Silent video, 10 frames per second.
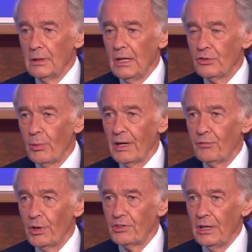in
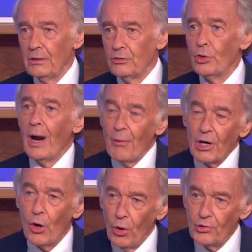2014 to
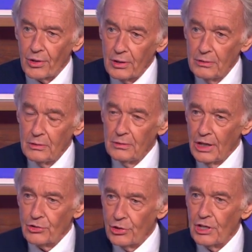Eric Holder,
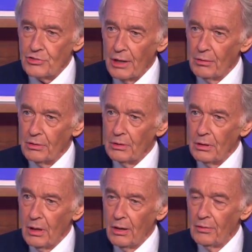the Attorney General
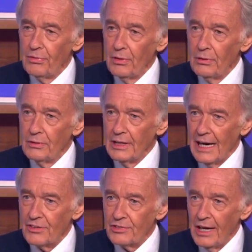of the
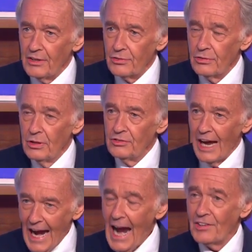United States,
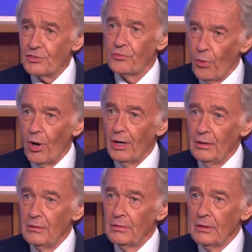to ask
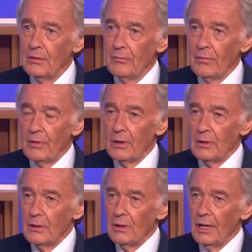for
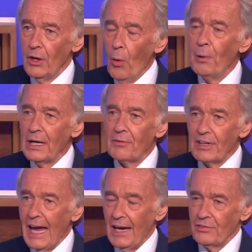an opening of
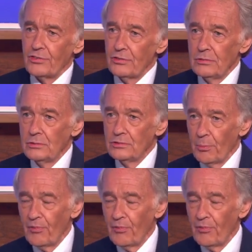a case to